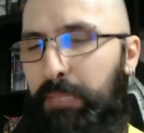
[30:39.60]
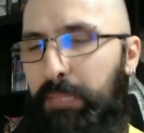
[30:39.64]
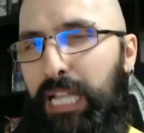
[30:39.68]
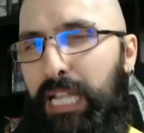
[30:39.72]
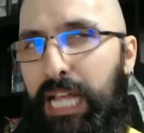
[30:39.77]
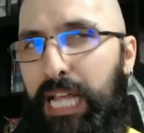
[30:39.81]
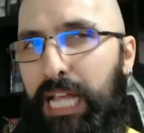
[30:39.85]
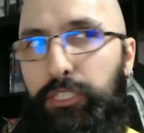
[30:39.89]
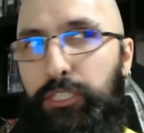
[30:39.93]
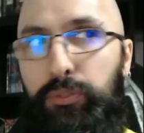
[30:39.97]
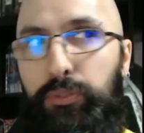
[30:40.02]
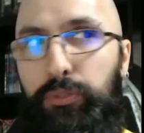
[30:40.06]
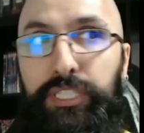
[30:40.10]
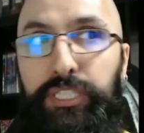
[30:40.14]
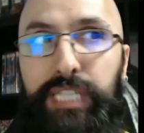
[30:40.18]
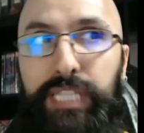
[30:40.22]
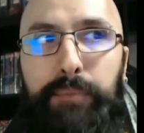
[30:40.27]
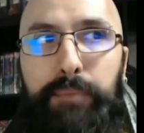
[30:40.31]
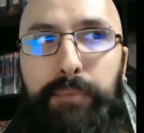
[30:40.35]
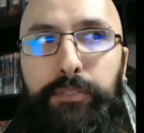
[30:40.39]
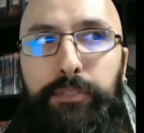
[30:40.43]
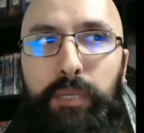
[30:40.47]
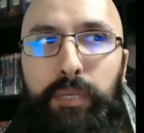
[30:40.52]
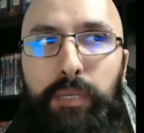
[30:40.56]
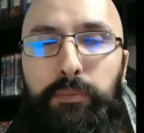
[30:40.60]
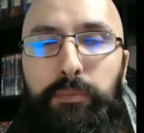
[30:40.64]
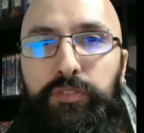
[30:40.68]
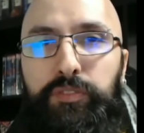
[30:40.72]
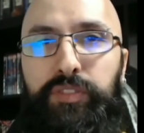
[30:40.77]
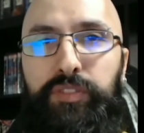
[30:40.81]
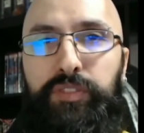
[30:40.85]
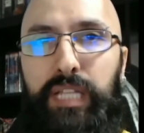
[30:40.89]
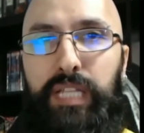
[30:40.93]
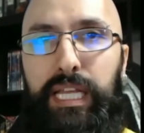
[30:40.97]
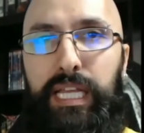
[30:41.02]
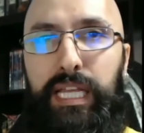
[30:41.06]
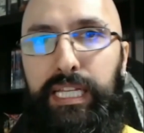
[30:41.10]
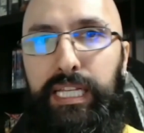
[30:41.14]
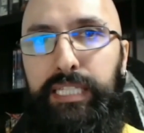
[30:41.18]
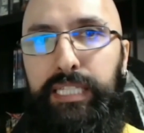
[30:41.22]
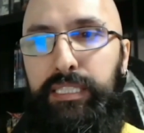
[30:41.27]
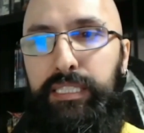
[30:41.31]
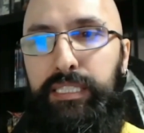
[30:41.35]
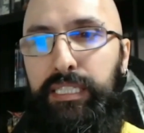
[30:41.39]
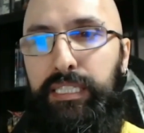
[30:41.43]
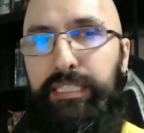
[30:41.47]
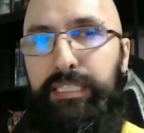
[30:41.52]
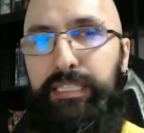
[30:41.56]
I mean, the last 3 chapters almost feel like
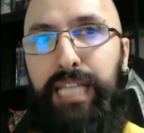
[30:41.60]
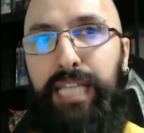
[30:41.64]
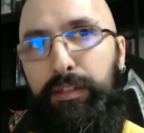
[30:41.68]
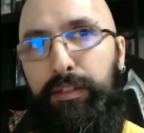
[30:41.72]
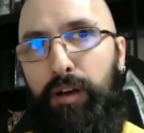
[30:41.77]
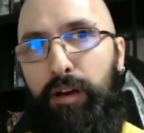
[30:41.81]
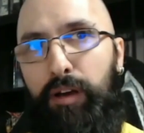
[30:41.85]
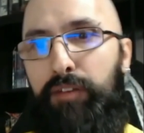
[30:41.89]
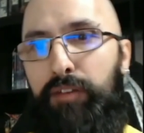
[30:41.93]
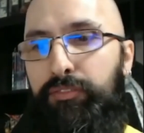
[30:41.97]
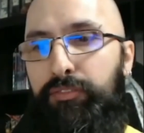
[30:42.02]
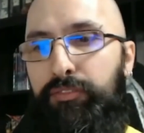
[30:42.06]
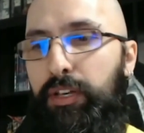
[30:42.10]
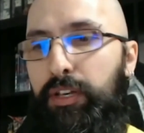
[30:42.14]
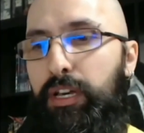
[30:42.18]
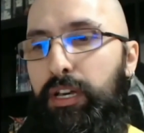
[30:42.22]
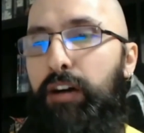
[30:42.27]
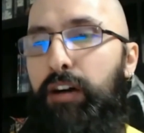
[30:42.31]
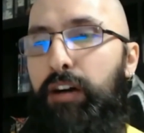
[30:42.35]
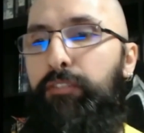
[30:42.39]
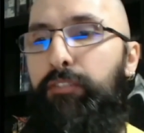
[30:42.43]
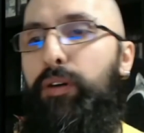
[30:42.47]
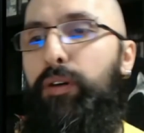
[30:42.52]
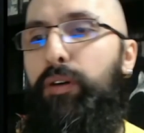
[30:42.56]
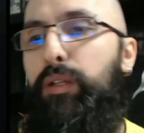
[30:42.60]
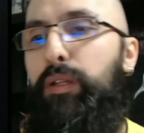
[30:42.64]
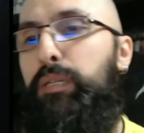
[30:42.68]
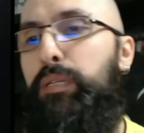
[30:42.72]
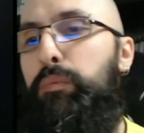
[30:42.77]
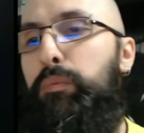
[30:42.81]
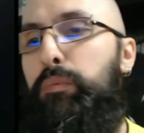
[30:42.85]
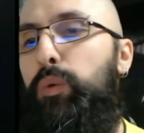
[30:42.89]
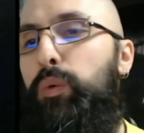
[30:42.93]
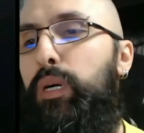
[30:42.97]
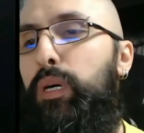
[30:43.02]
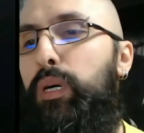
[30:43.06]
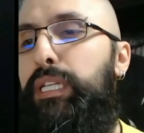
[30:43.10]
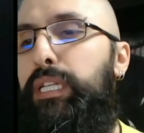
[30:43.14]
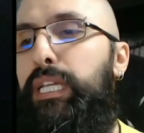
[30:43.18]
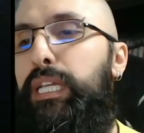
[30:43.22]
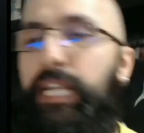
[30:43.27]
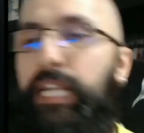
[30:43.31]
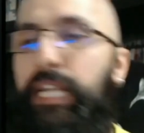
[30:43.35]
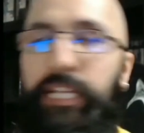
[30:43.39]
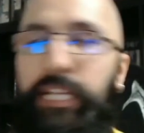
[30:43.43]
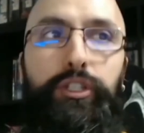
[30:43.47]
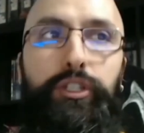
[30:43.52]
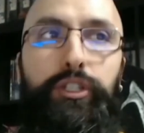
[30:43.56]
it's the send-off of Volume 1
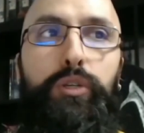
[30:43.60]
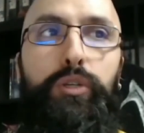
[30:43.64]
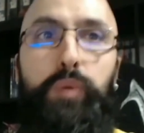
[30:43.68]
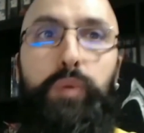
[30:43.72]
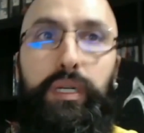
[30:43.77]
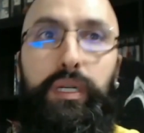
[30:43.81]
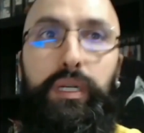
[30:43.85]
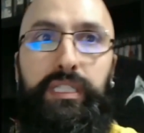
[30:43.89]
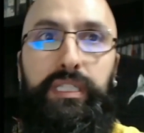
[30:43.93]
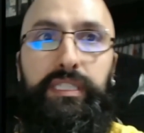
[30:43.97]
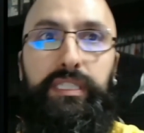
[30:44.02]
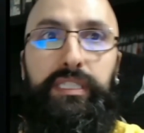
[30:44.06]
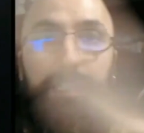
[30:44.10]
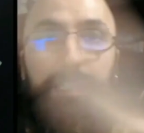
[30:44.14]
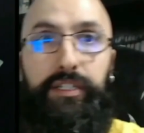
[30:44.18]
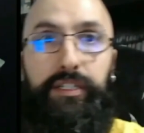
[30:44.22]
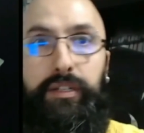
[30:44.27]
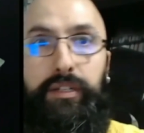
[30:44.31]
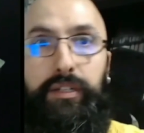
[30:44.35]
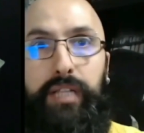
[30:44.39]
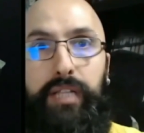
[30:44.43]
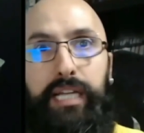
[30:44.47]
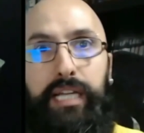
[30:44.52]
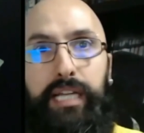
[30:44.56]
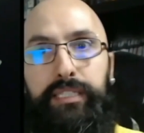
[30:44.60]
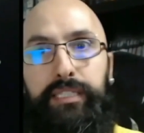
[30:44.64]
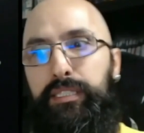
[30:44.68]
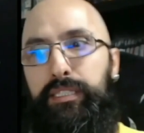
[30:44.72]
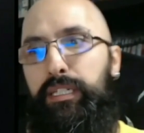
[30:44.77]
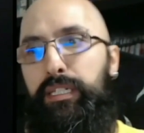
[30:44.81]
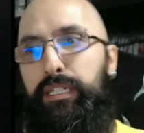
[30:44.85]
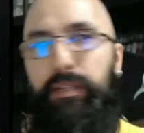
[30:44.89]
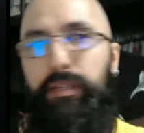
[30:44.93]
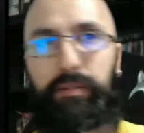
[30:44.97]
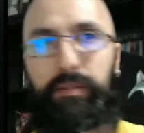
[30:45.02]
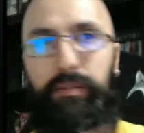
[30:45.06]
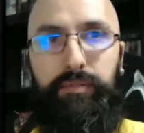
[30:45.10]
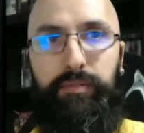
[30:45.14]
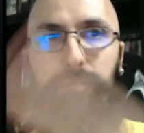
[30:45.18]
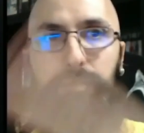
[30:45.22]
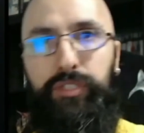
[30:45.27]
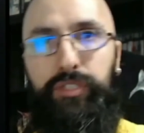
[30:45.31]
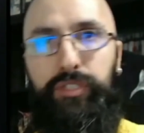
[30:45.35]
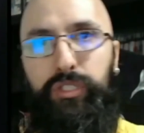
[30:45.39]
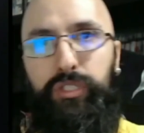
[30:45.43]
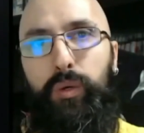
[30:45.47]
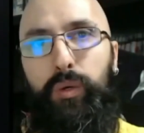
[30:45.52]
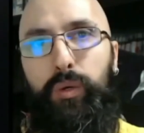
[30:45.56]
into what the serialized
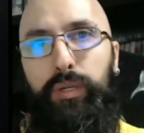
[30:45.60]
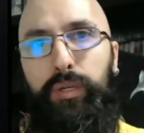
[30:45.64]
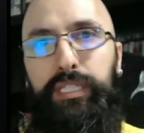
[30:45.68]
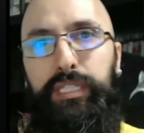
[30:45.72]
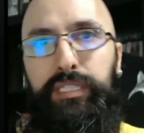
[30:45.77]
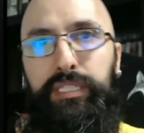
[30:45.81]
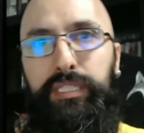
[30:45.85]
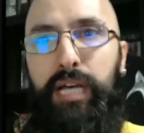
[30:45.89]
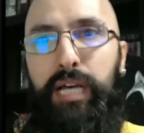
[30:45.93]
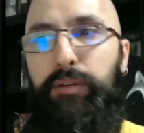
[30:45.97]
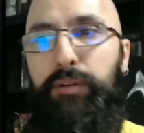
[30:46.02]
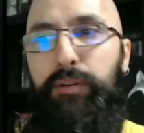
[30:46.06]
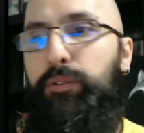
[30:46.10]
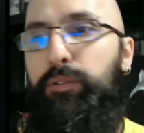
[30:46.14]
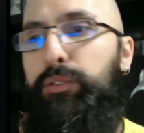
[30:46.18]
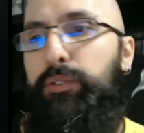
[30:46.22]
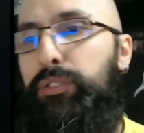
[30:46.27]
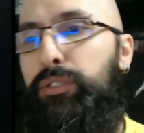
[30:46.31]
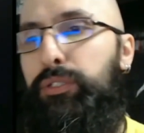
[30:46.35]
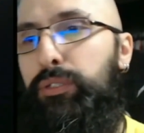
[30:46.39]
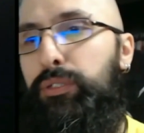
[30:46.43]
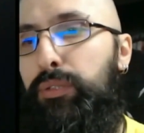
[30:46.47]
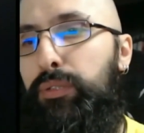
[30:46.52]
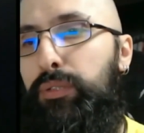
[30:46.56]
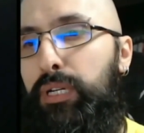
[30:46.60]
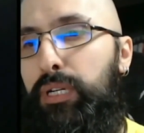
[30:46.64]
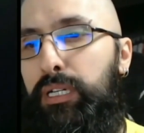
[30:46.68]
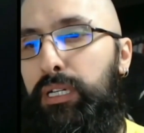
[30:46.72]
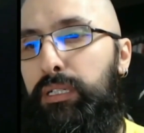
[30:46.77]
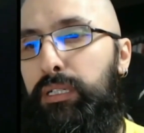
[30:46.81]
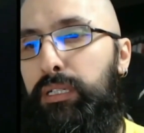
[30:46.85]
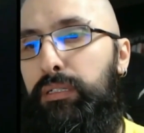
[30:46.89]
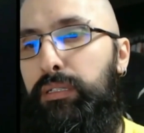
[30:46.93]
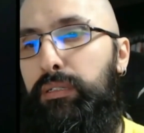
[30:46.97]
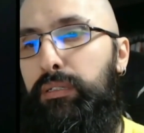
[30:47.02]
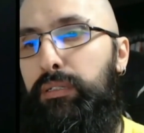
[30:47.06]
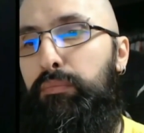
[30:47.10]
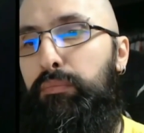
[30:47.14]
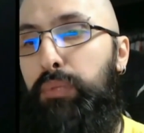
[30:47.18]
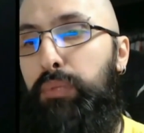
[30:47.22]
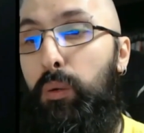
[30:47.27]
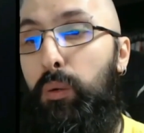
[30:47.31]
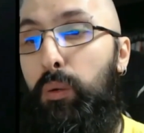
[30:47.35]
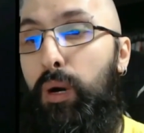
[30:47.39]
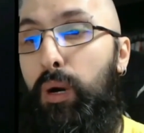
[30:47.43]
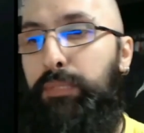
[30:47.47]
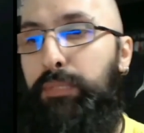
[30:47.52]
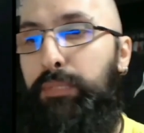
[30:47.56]
story is now going to
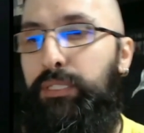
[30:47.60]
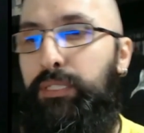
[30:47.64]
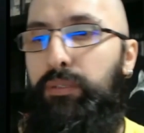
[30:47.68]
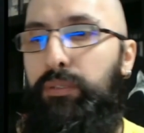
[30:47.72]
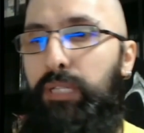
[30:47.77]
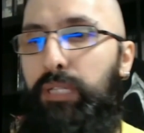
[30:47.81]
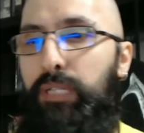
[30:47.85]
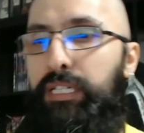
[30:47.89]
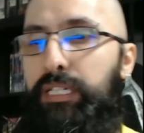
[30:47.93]
blow up into.